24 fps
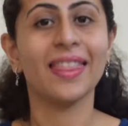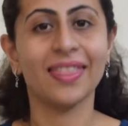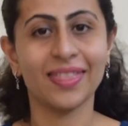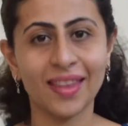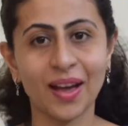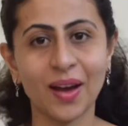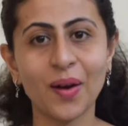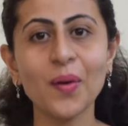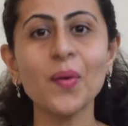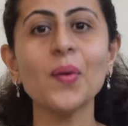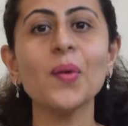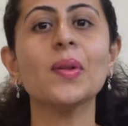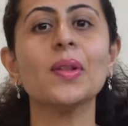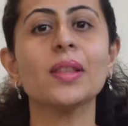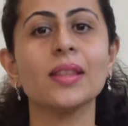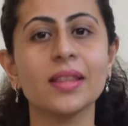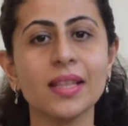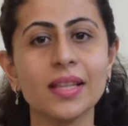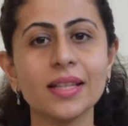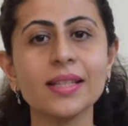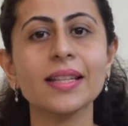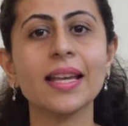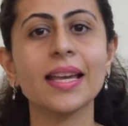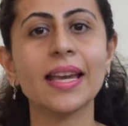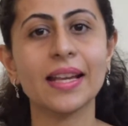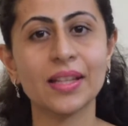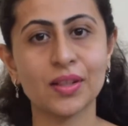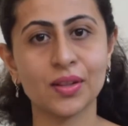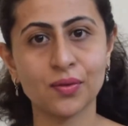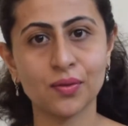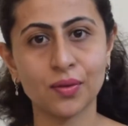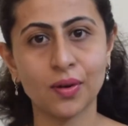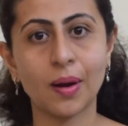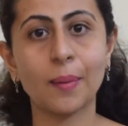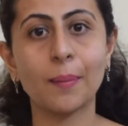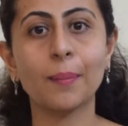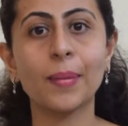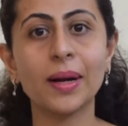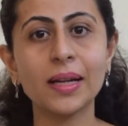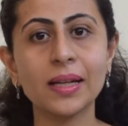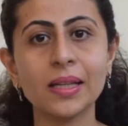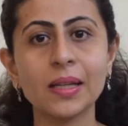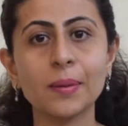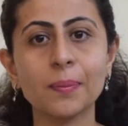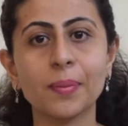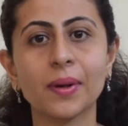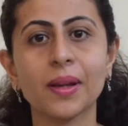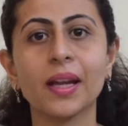Now, this extra
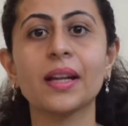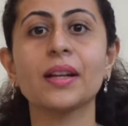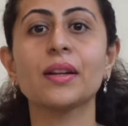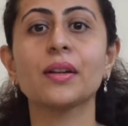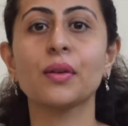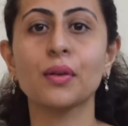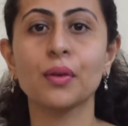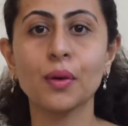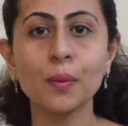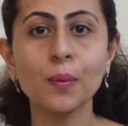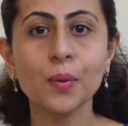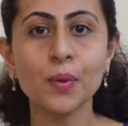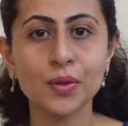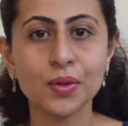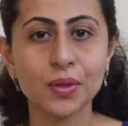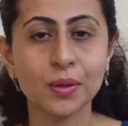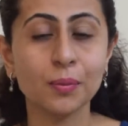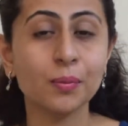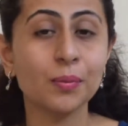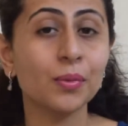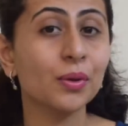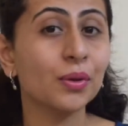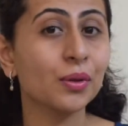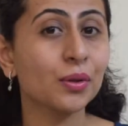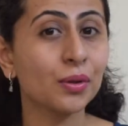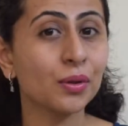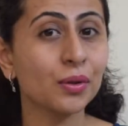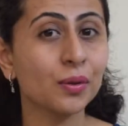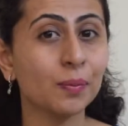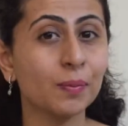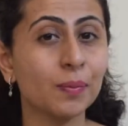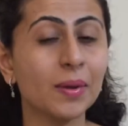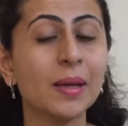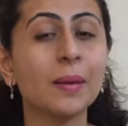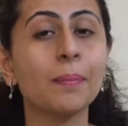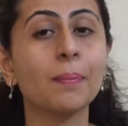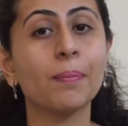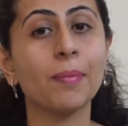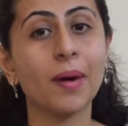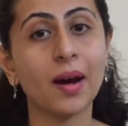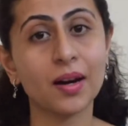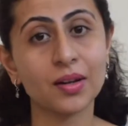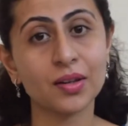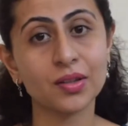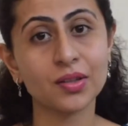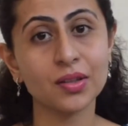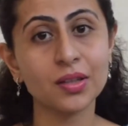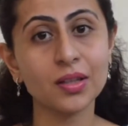multiplied chromosome could be
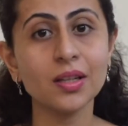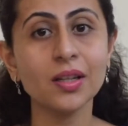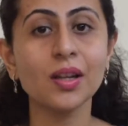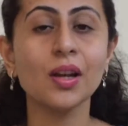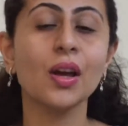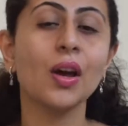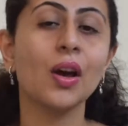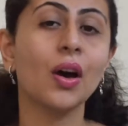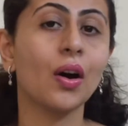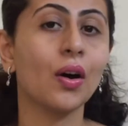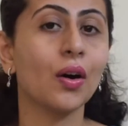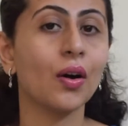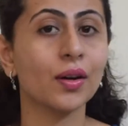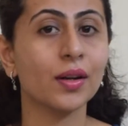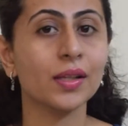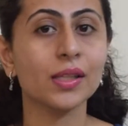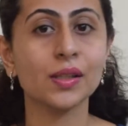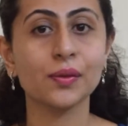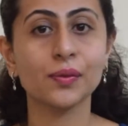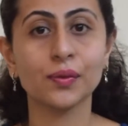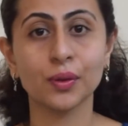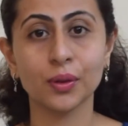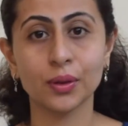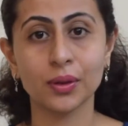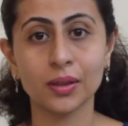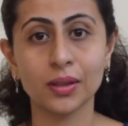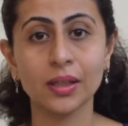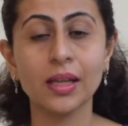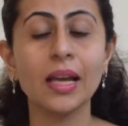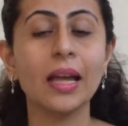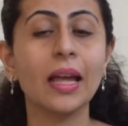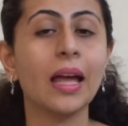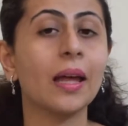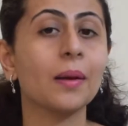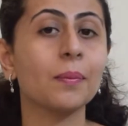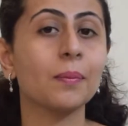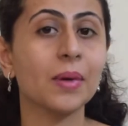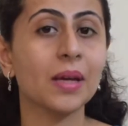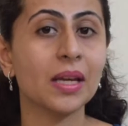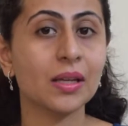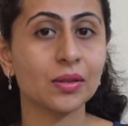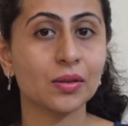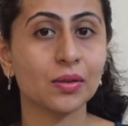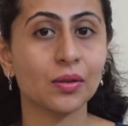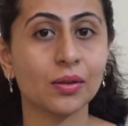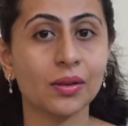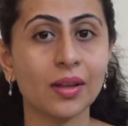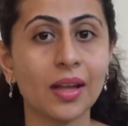partial or else full. And
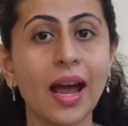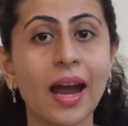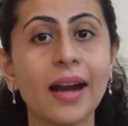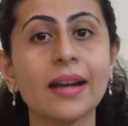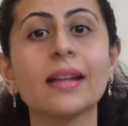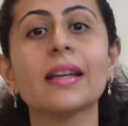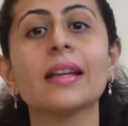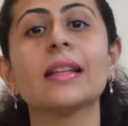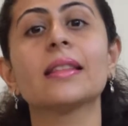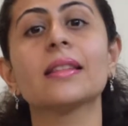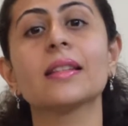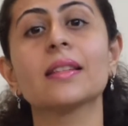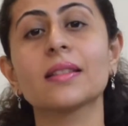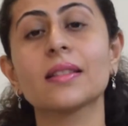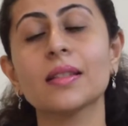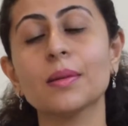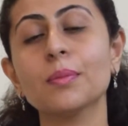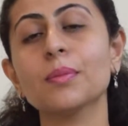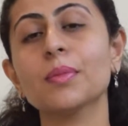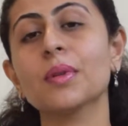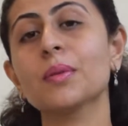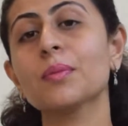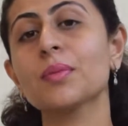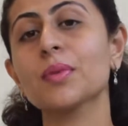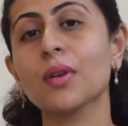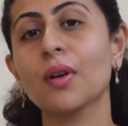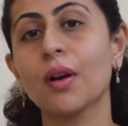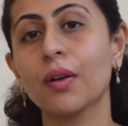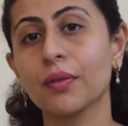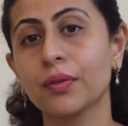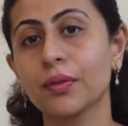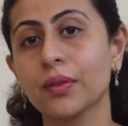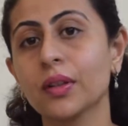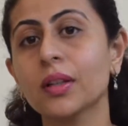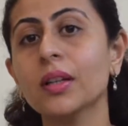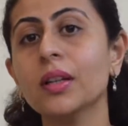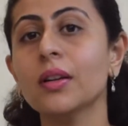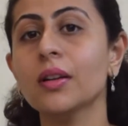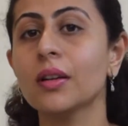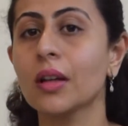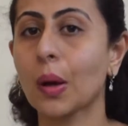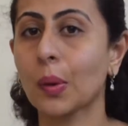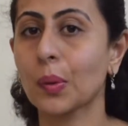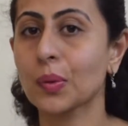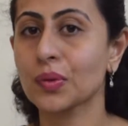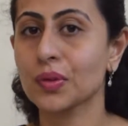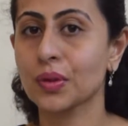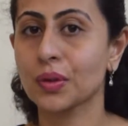based on that, the symptoms of the
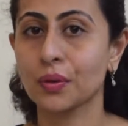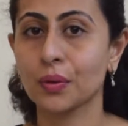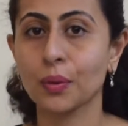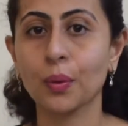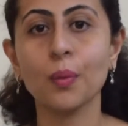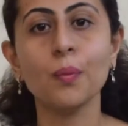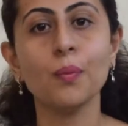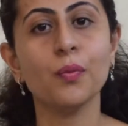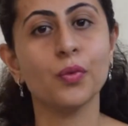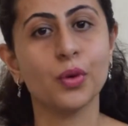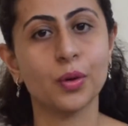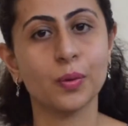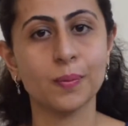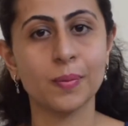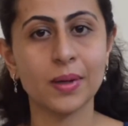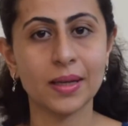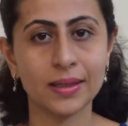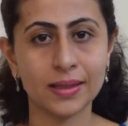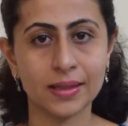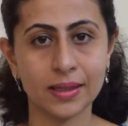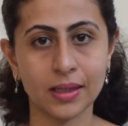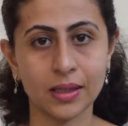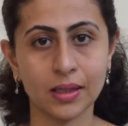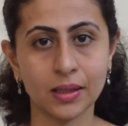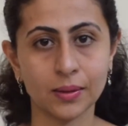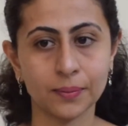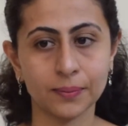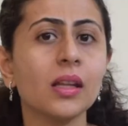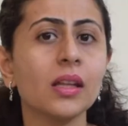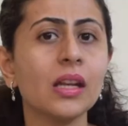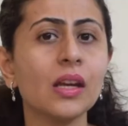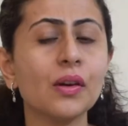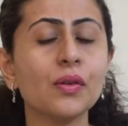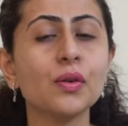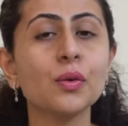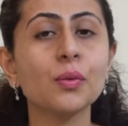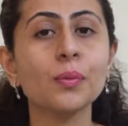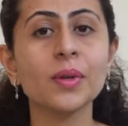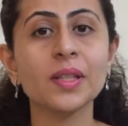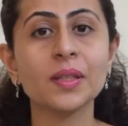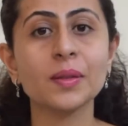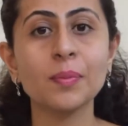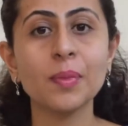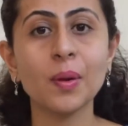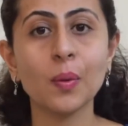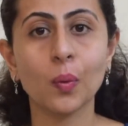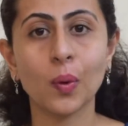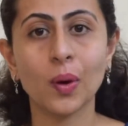Down syndrome would be seen. Now, you
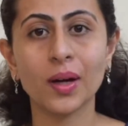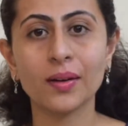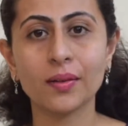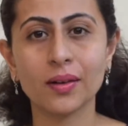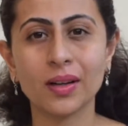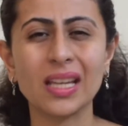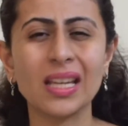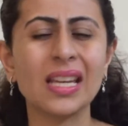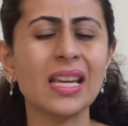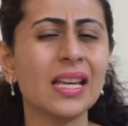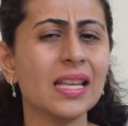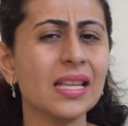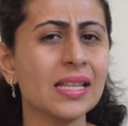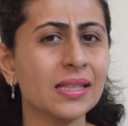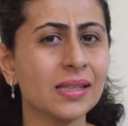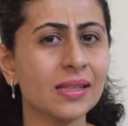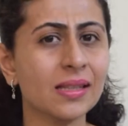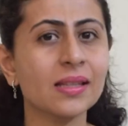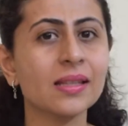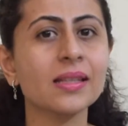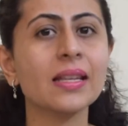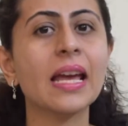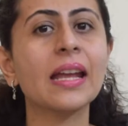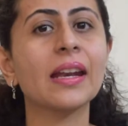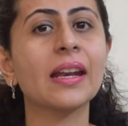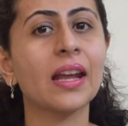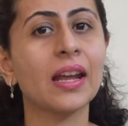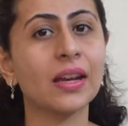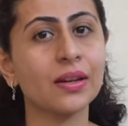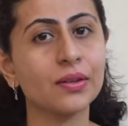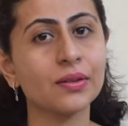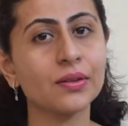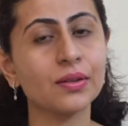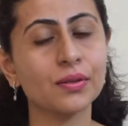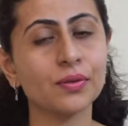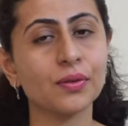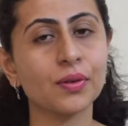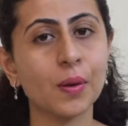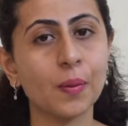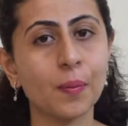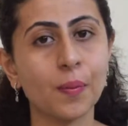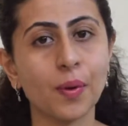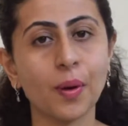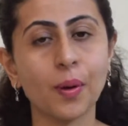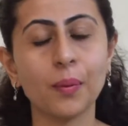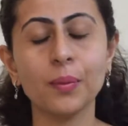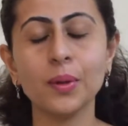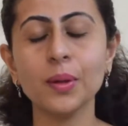must be wondering, is this an hereditary
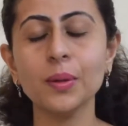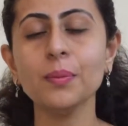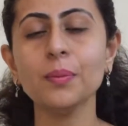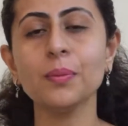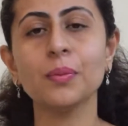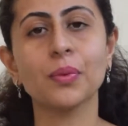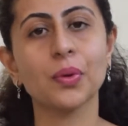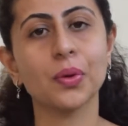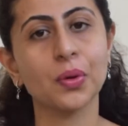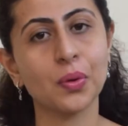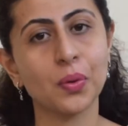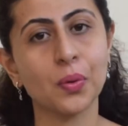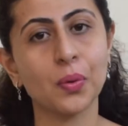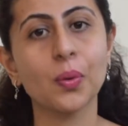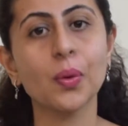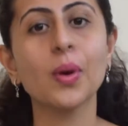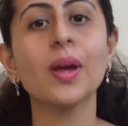problem? No.